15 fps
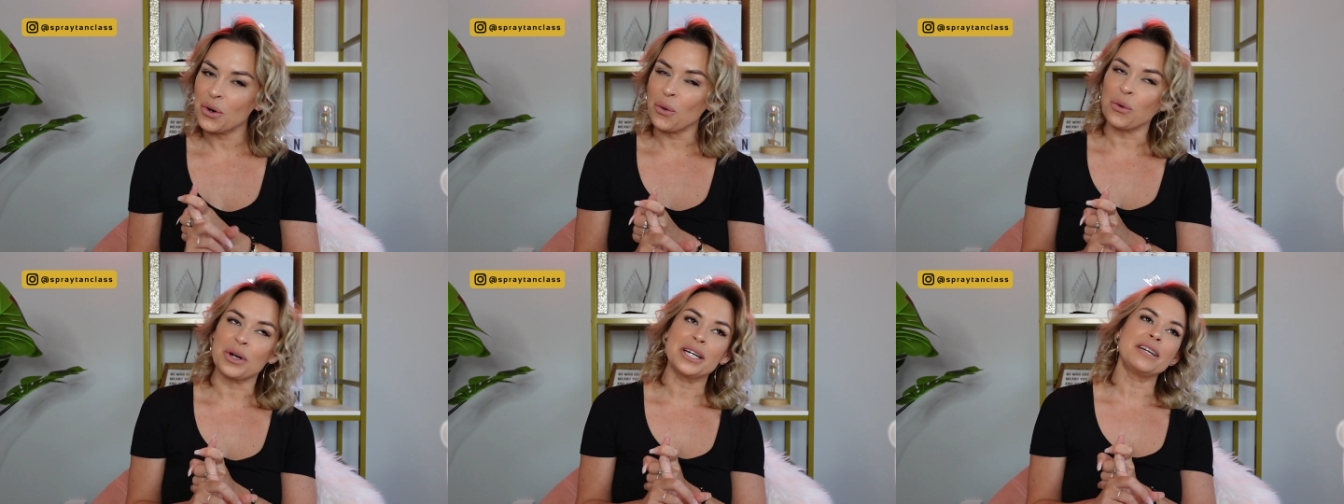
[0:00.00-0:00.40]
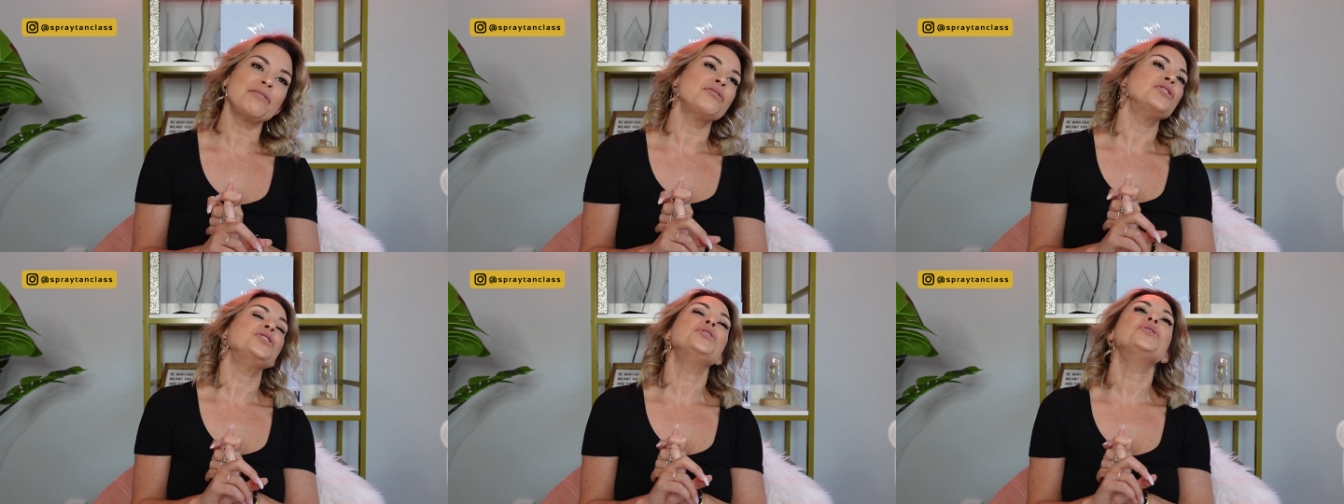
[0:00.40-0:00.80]
or if
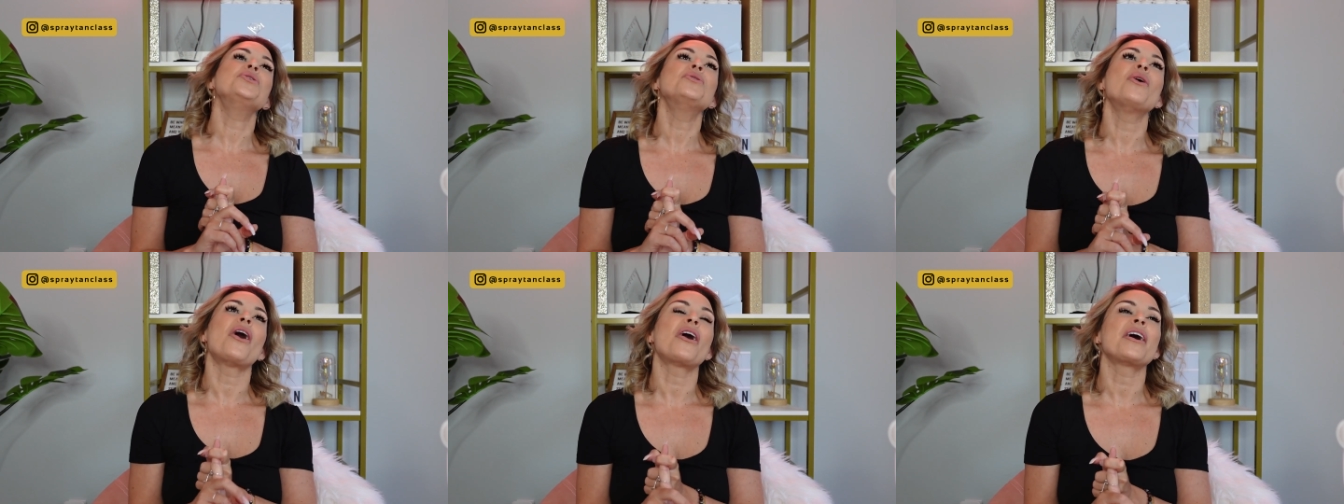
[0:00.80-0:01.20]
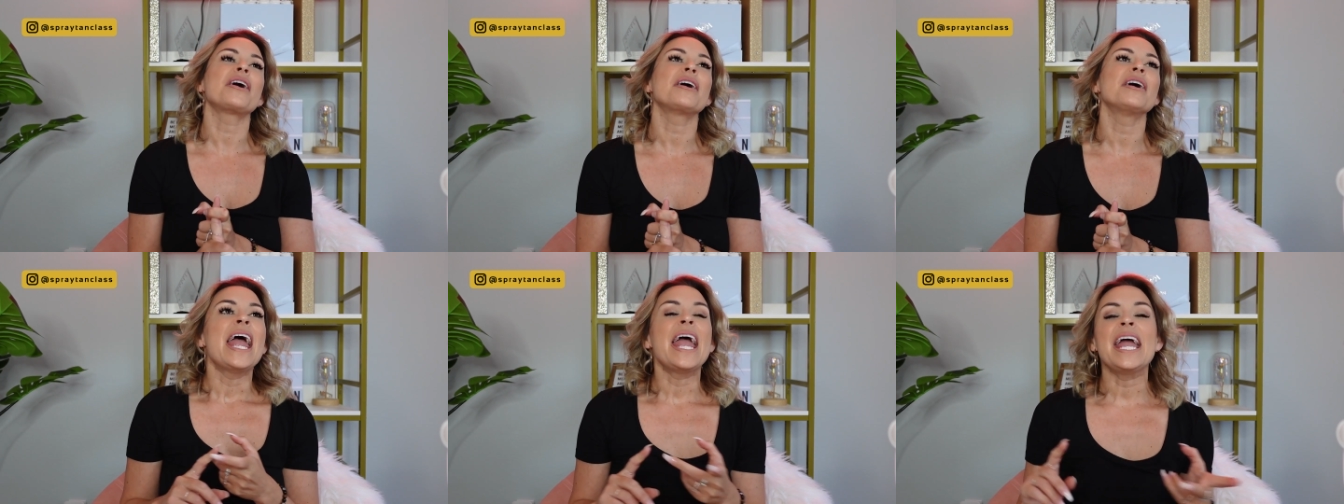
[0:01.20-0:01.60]
you
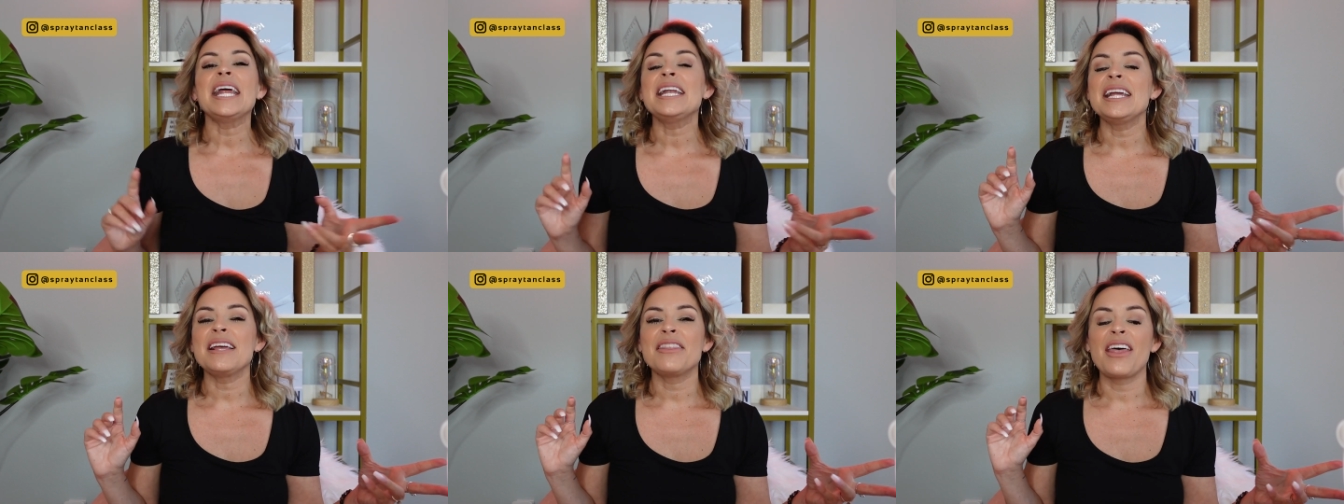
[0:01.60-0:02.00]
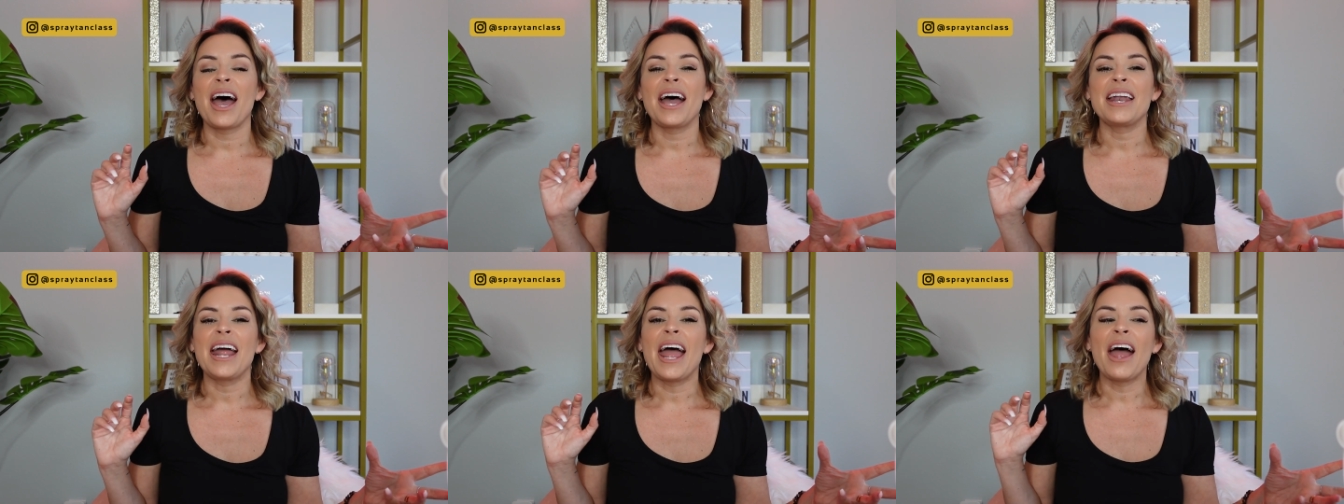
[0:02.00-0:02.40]
are hating
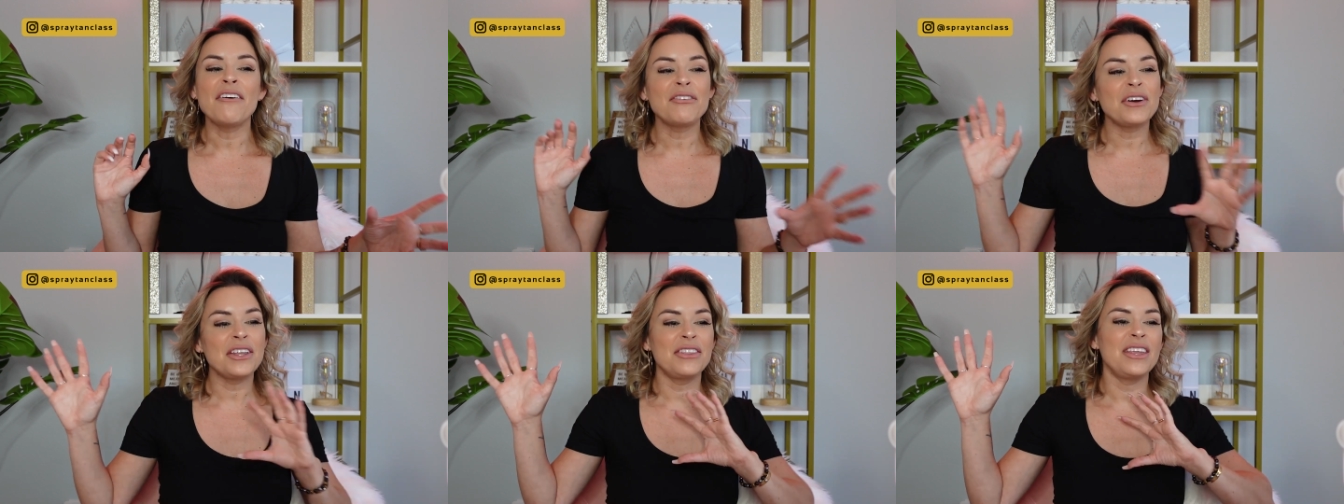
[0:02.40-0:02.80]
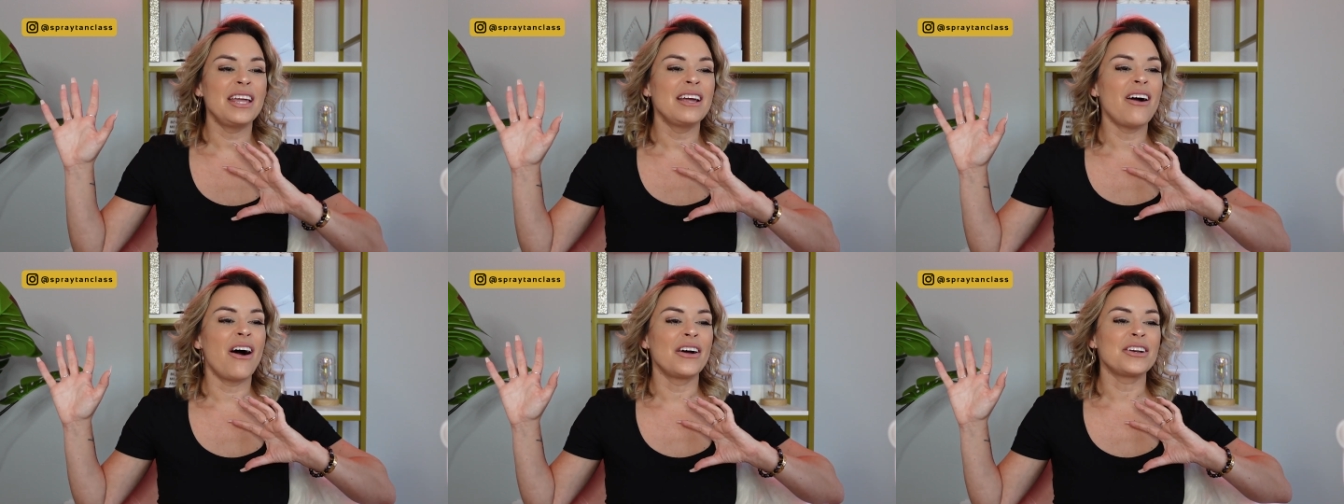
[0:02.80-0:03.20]
that
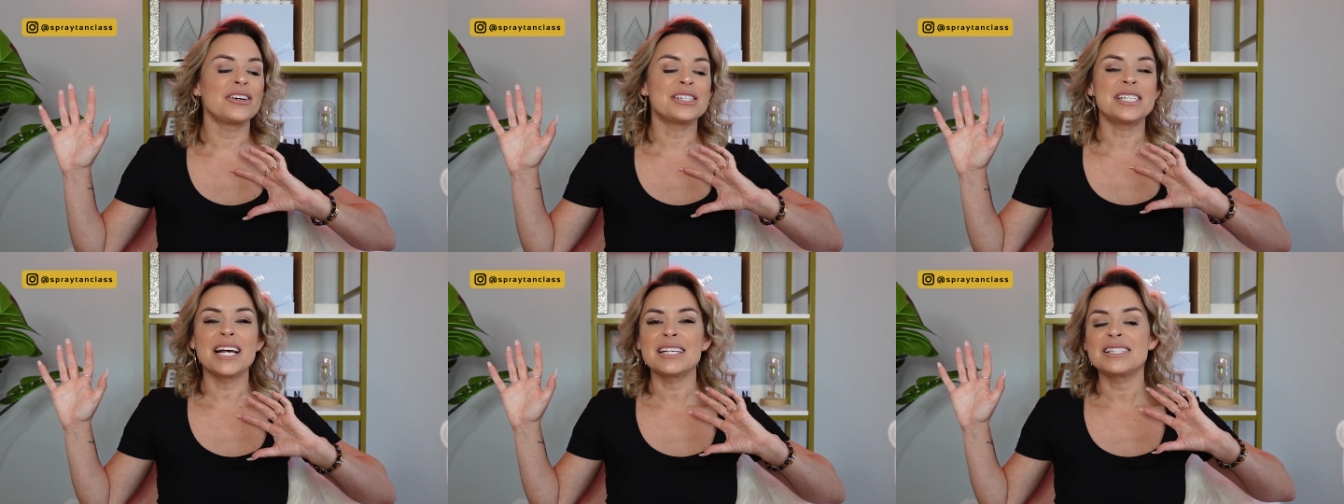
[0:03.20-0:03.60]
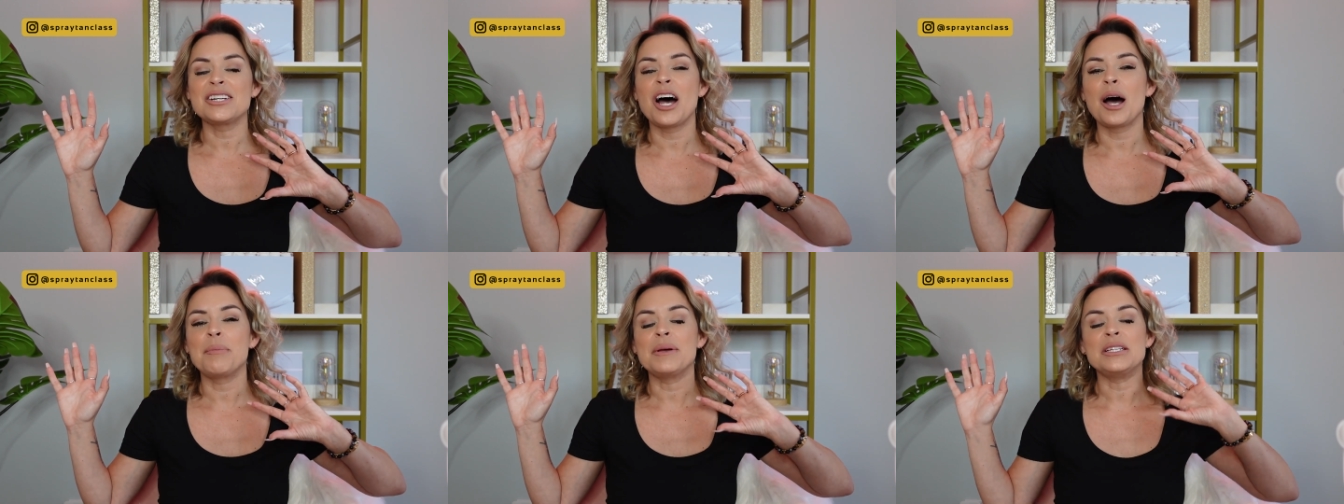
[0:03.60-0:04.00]
everything on your
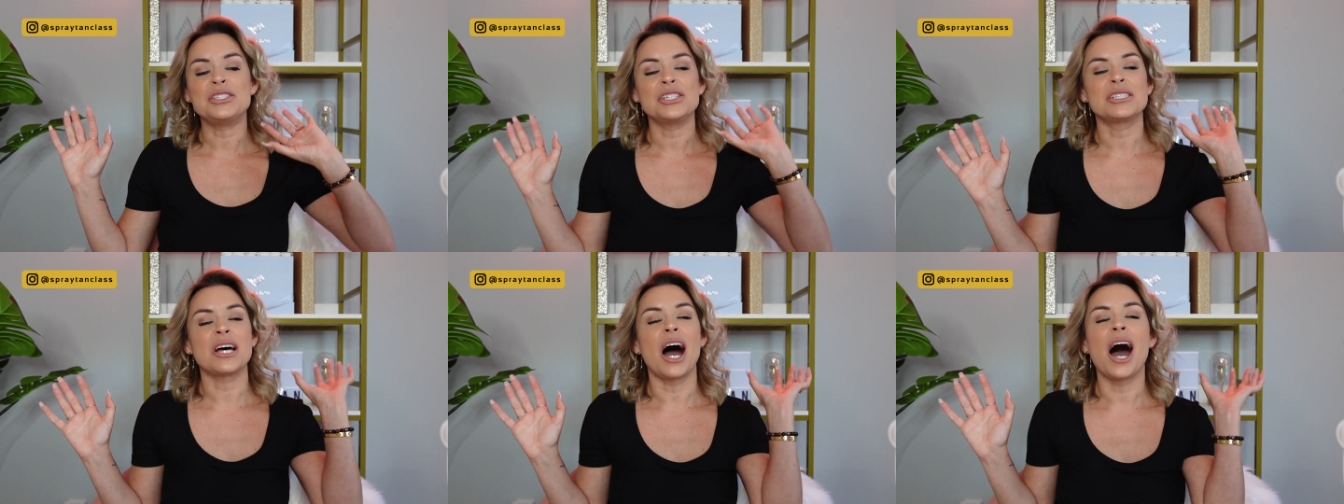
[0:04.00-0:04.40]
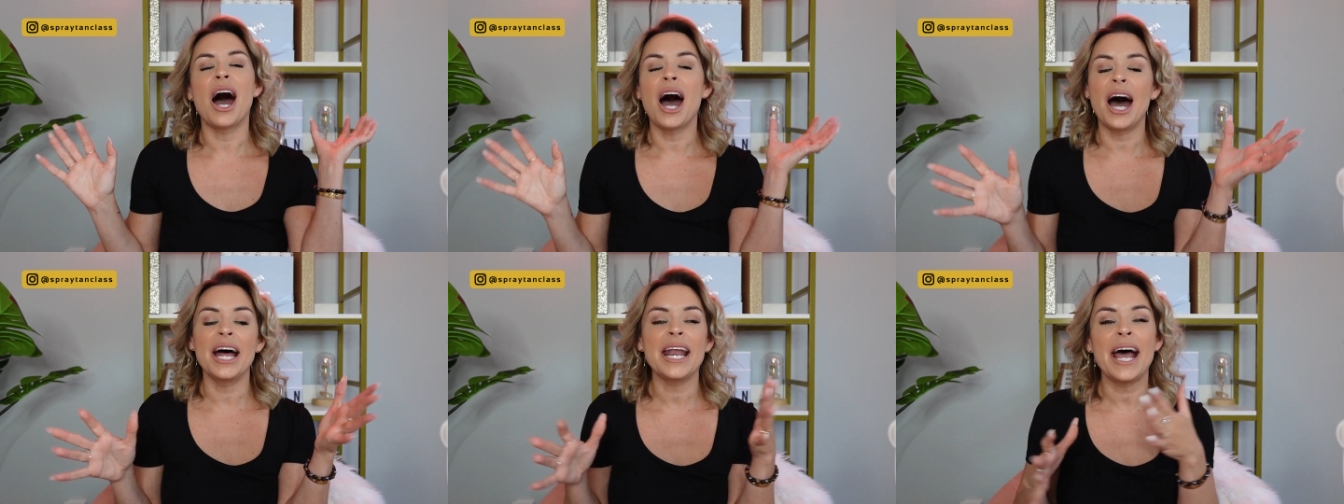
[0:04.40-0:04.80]
desktop is just a
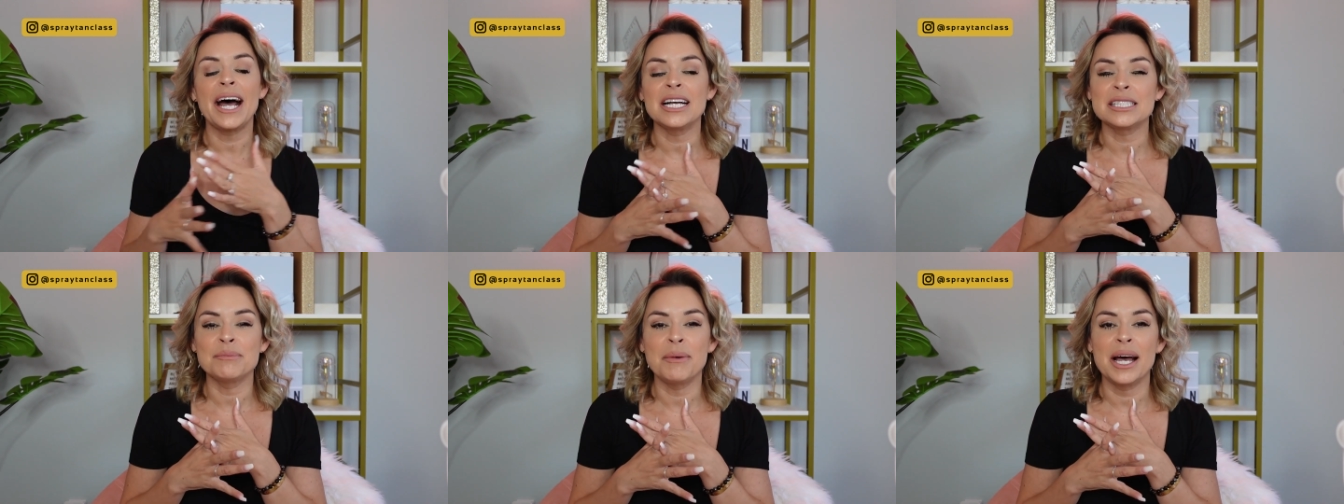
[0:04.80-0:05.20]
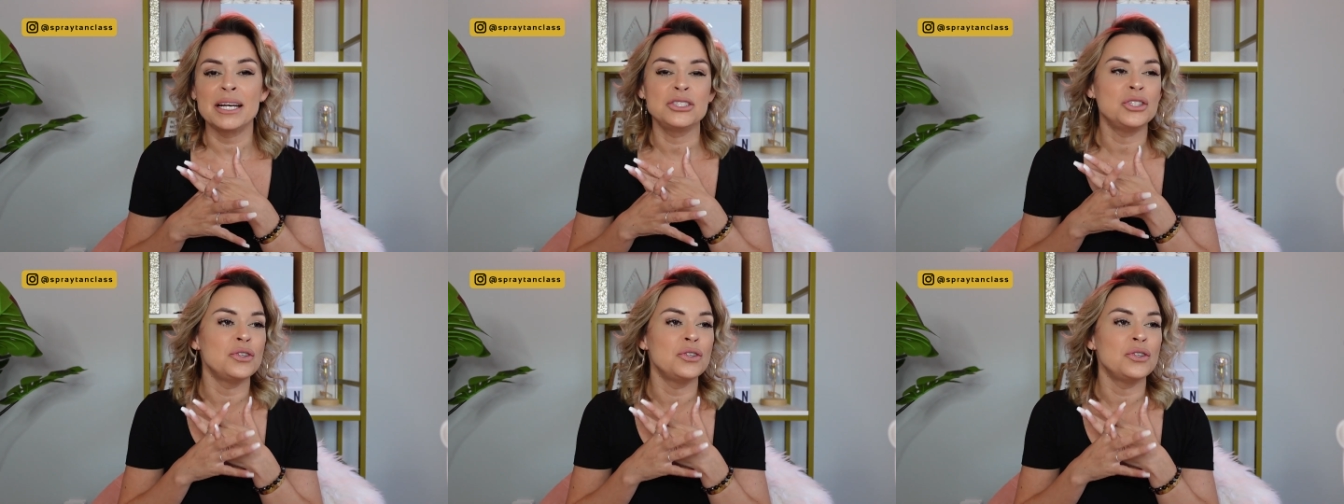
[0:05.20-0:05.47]
hot ass mess,